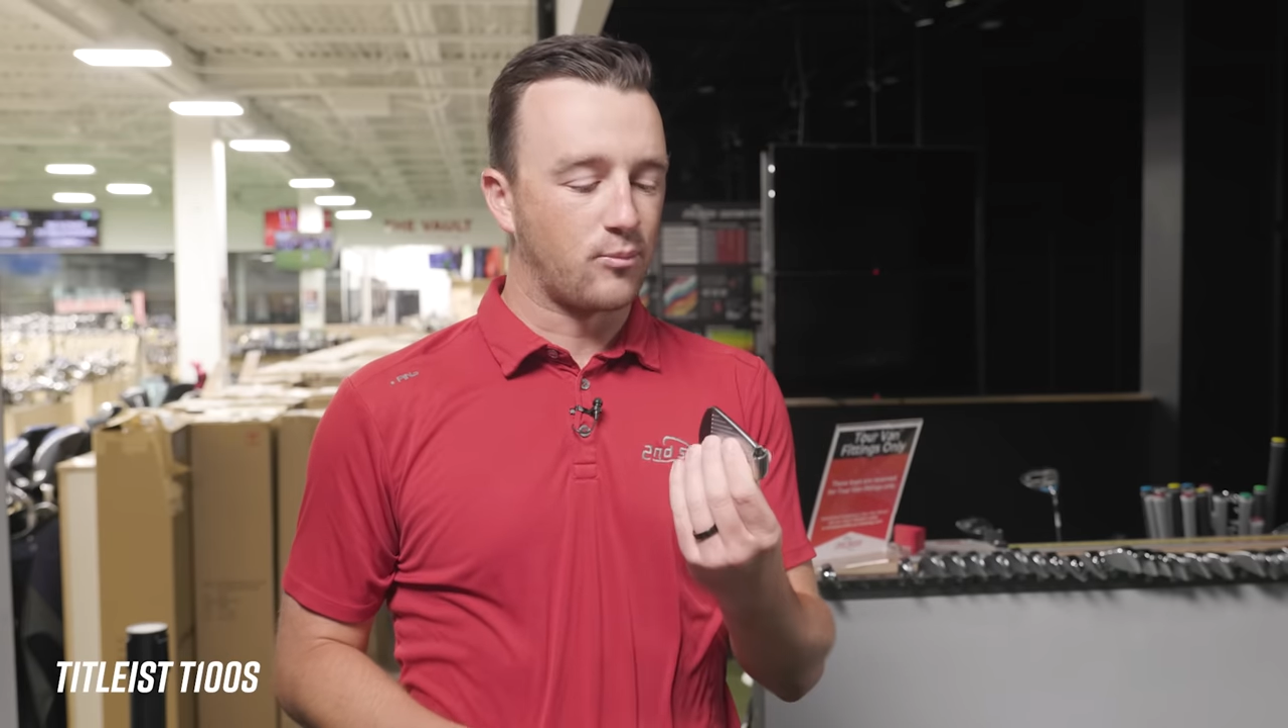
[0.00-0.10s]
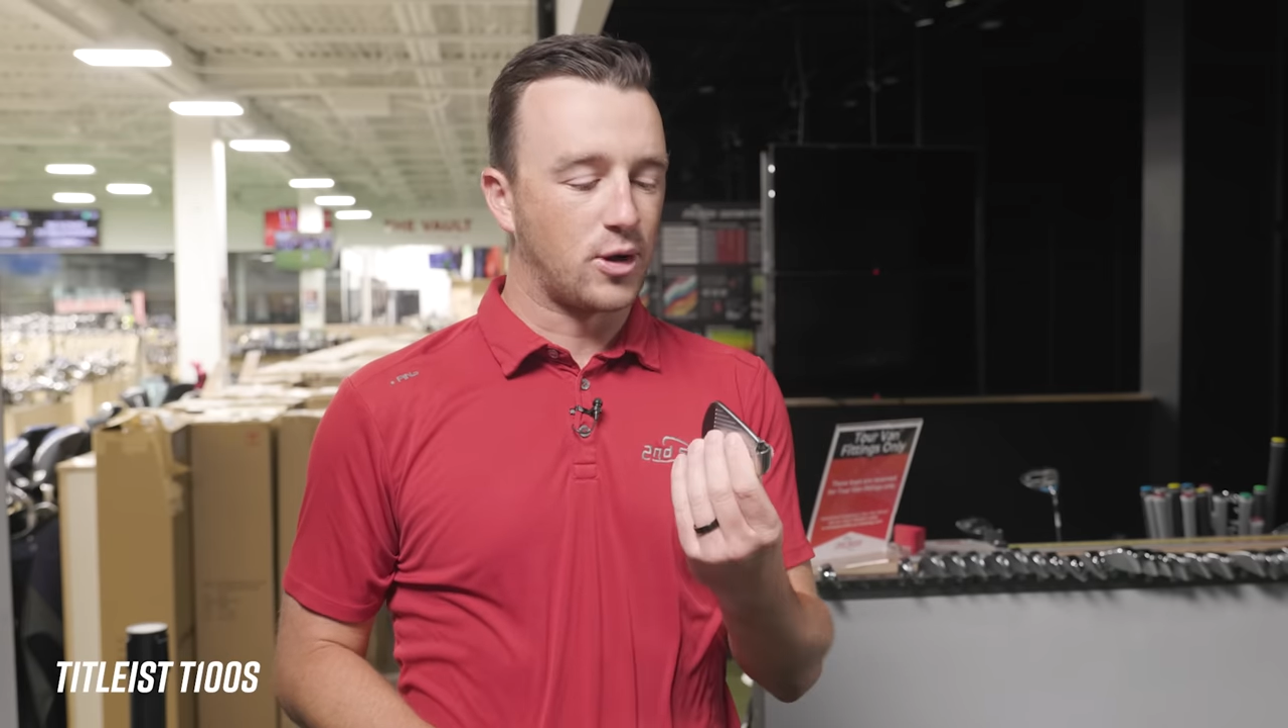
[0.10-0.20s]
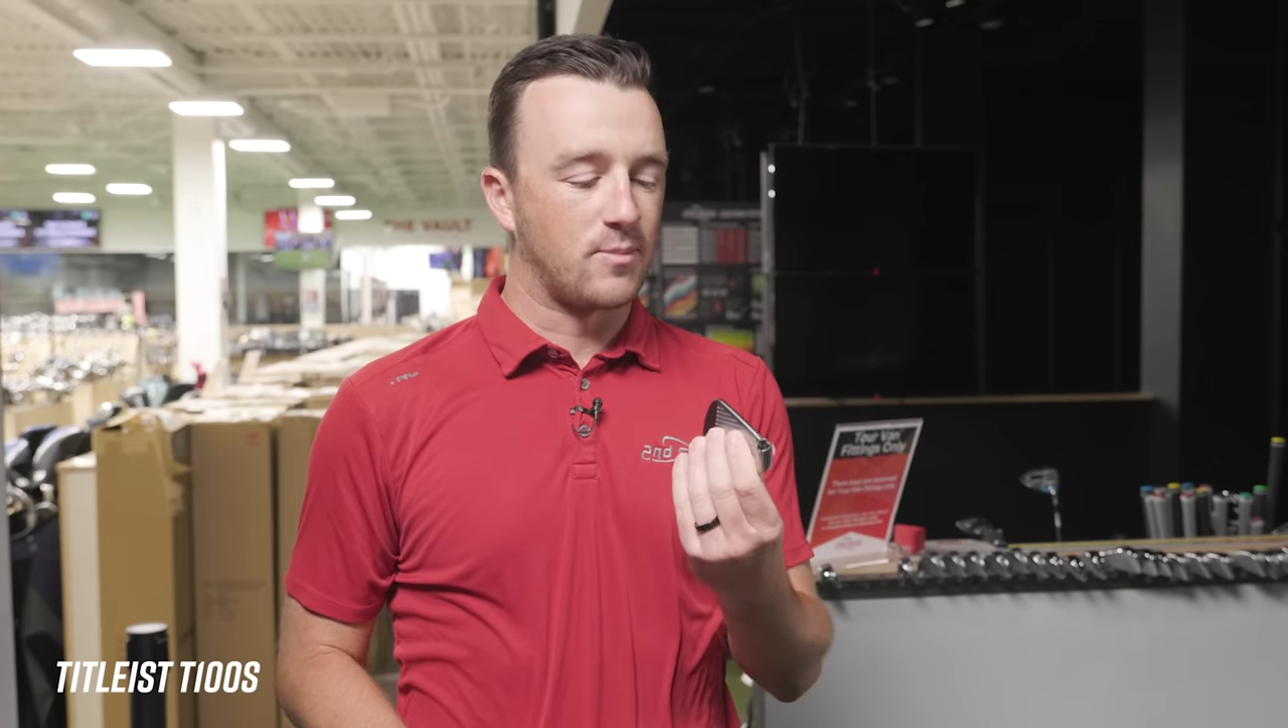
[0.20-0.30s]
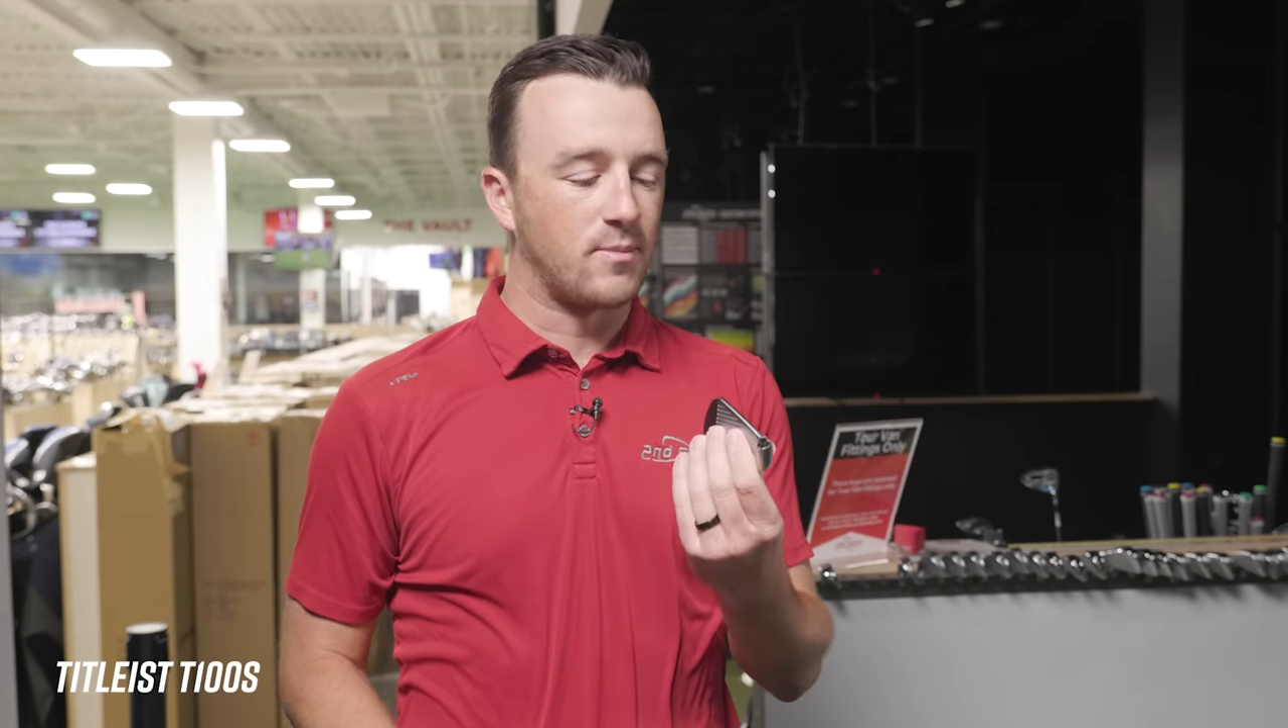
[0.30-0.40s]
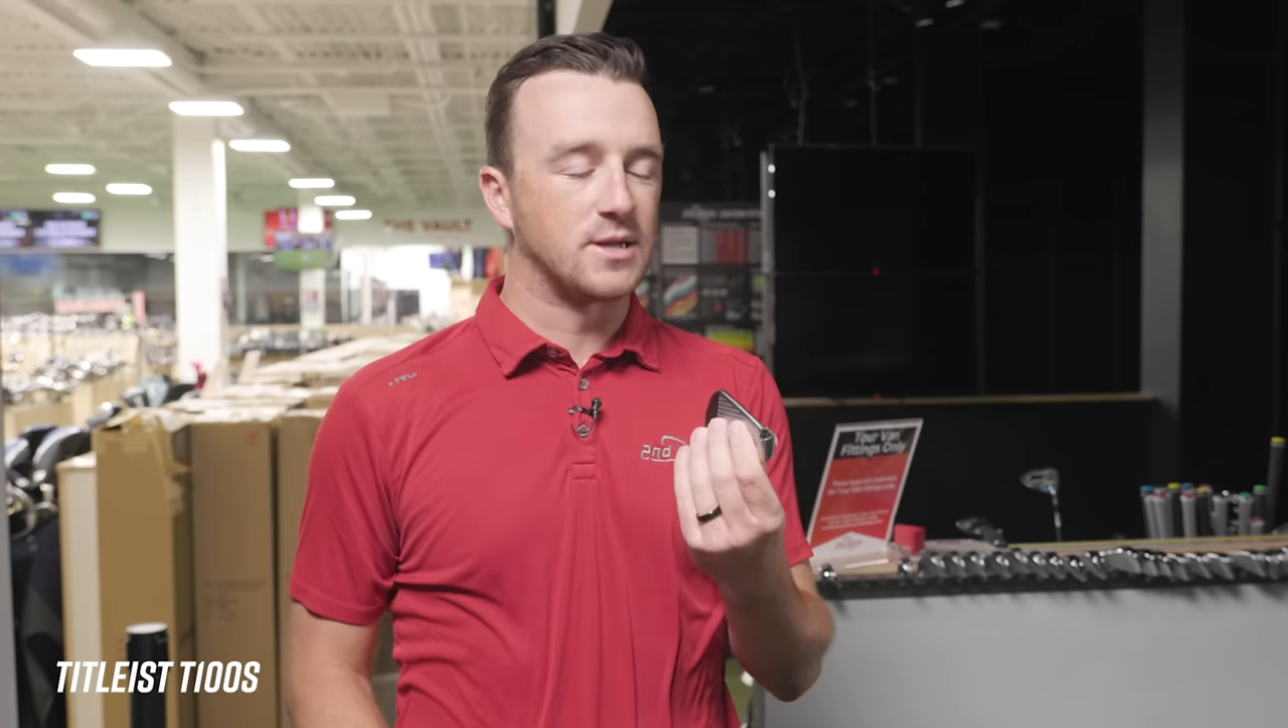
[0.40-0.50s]

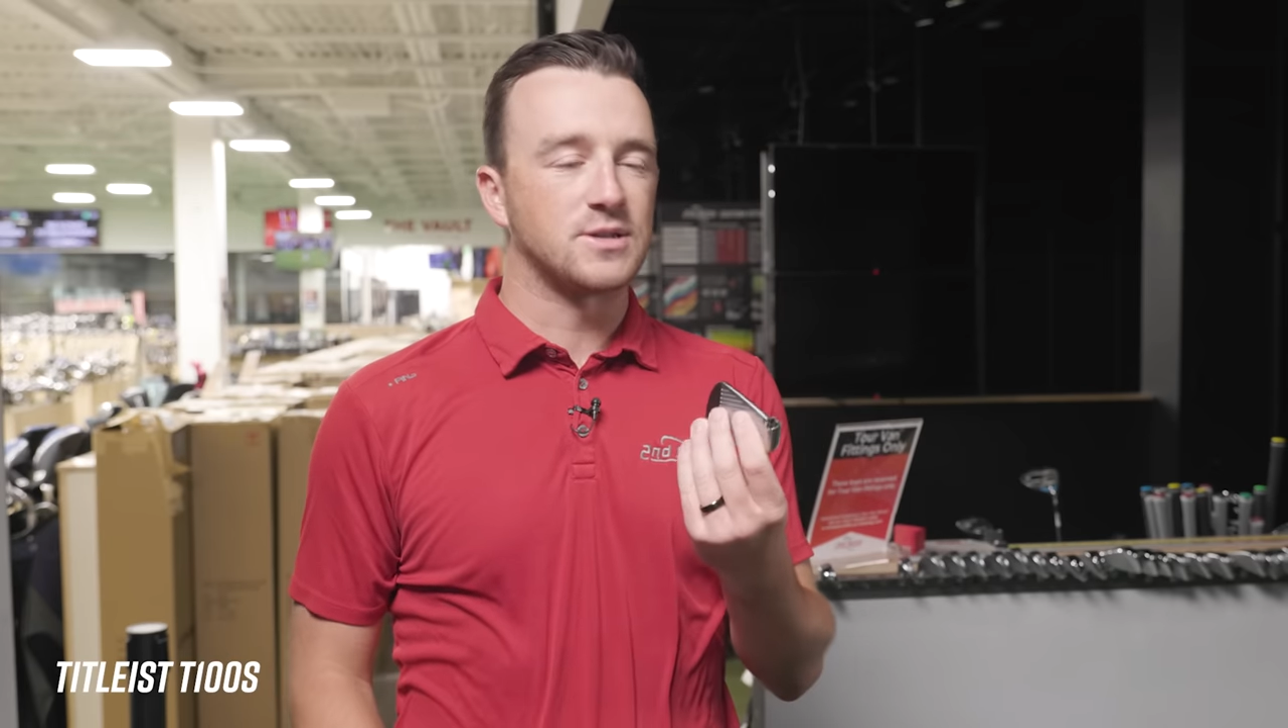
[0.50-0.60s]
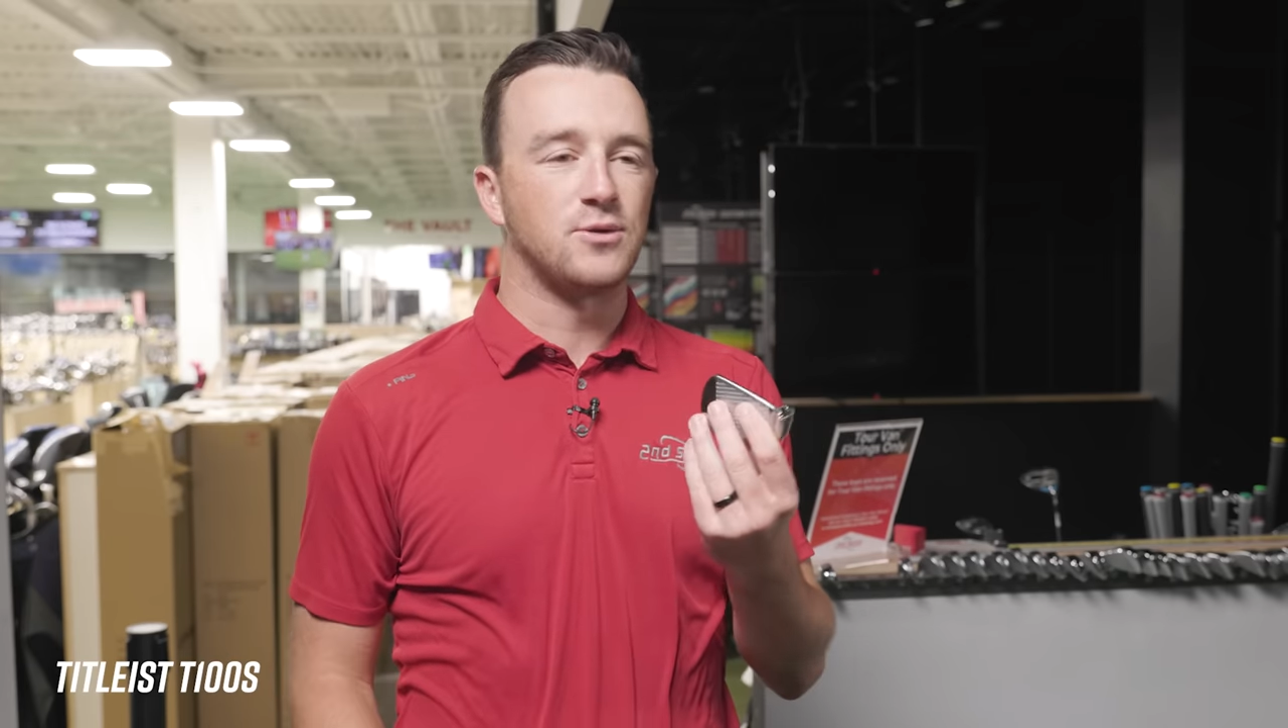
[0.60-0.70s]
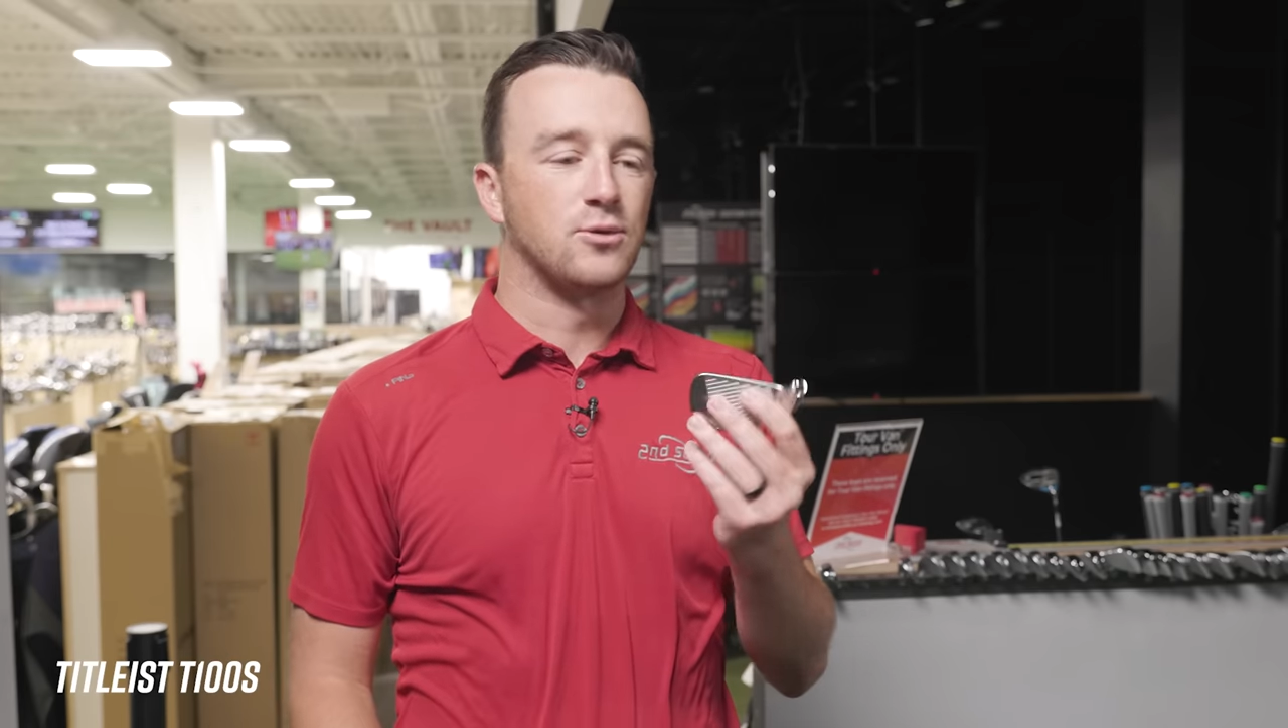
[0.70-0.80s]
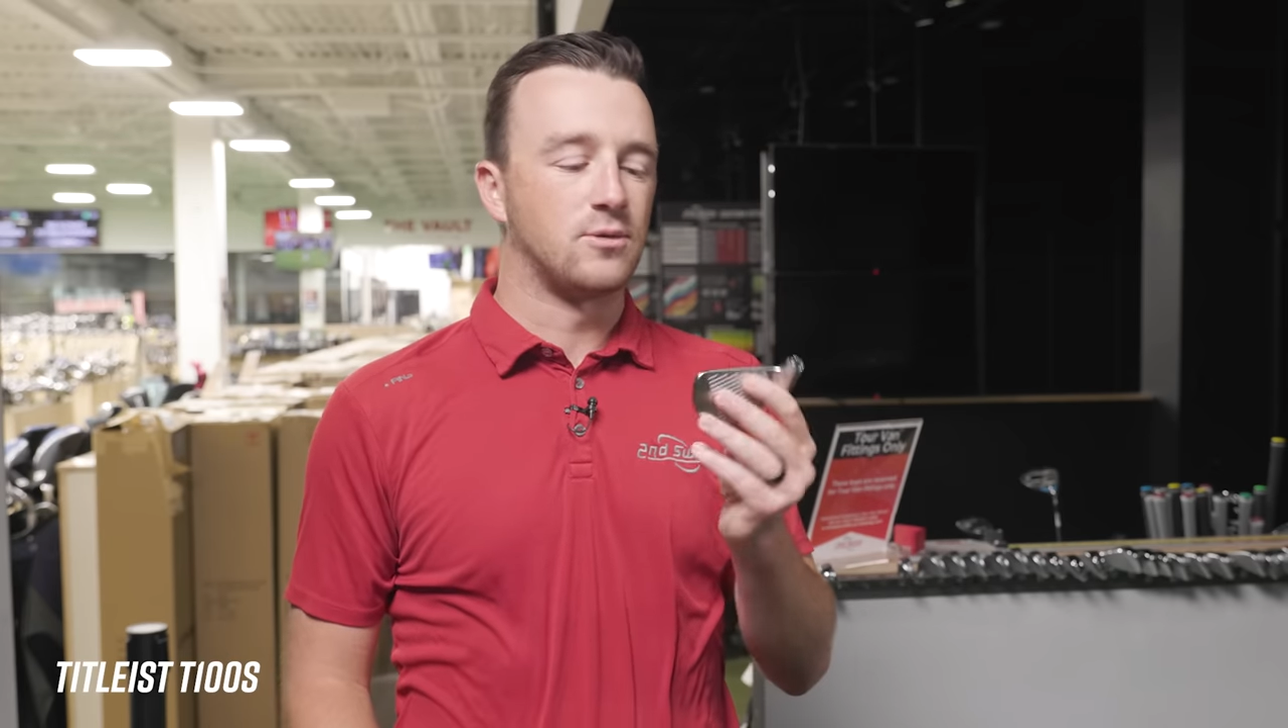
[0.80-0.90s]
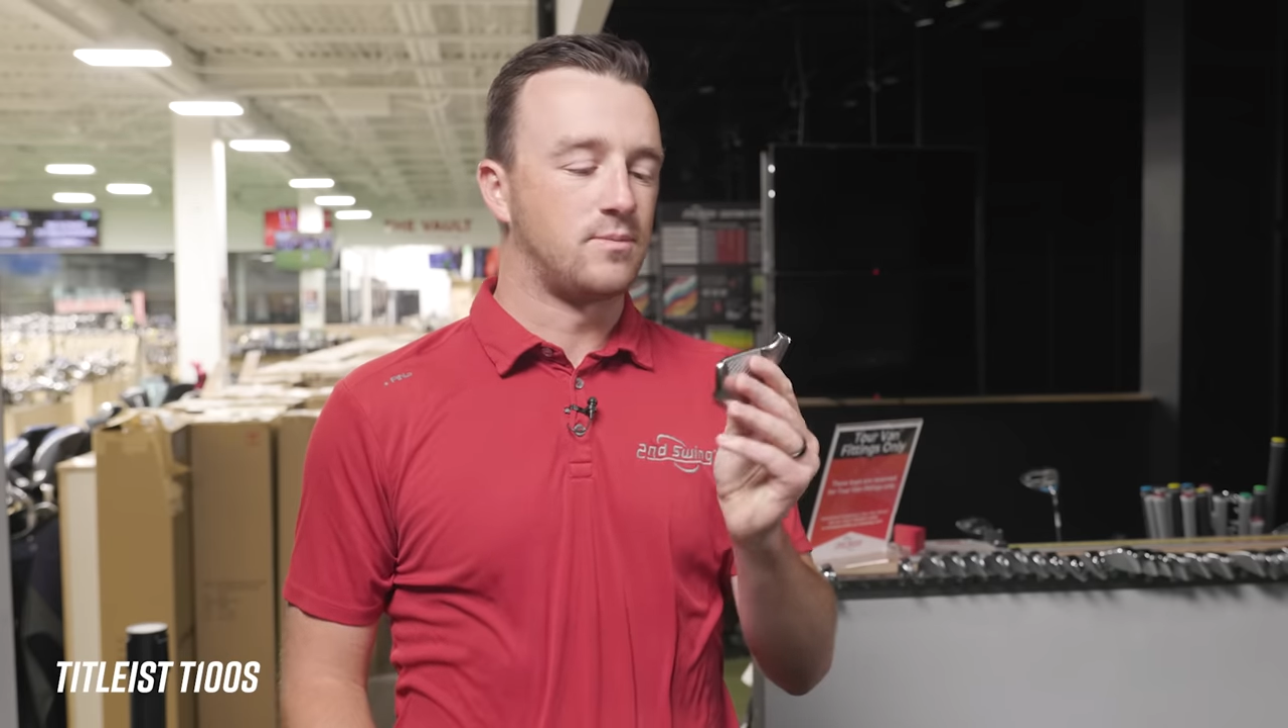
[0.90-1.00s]
pretty
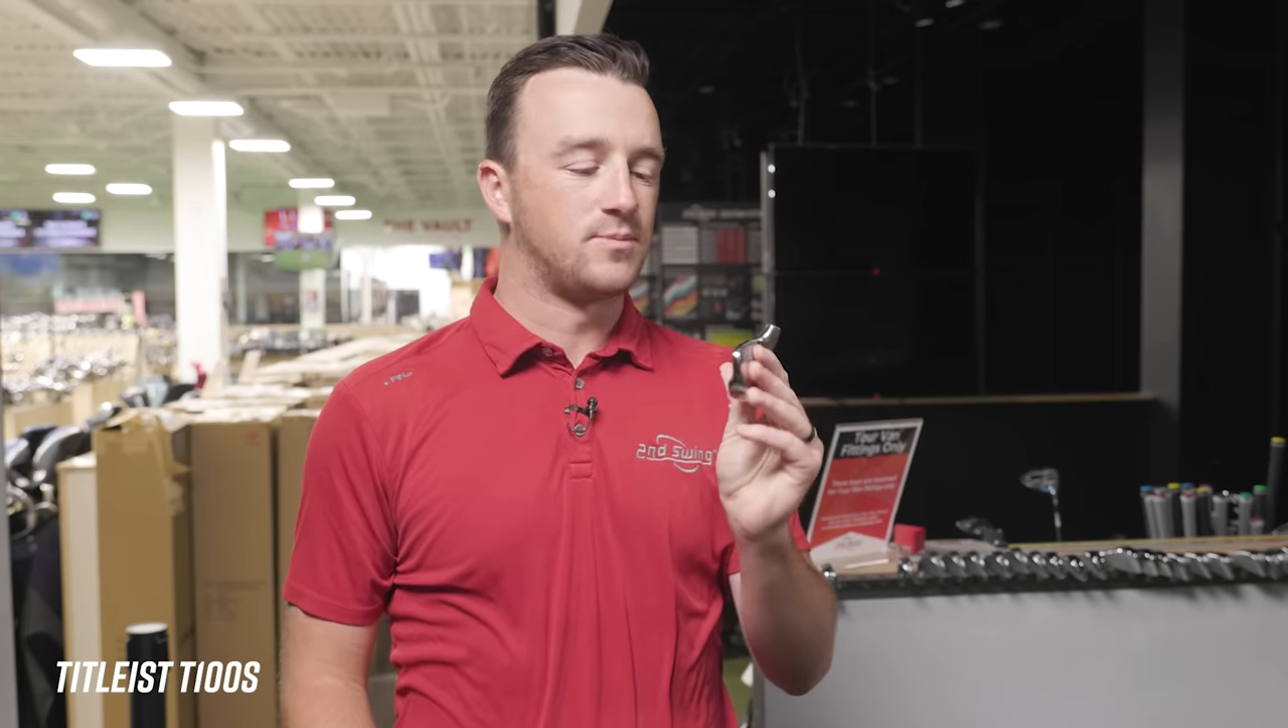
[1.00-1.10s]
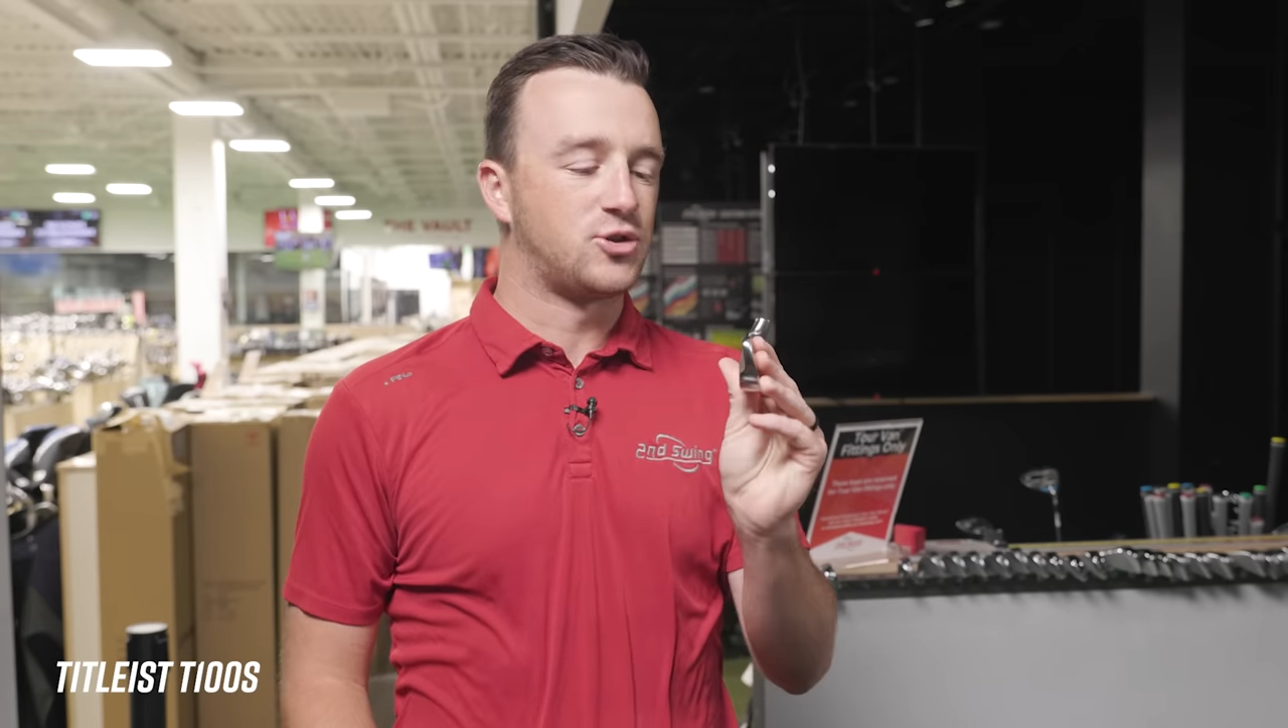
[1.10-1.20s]
minuscule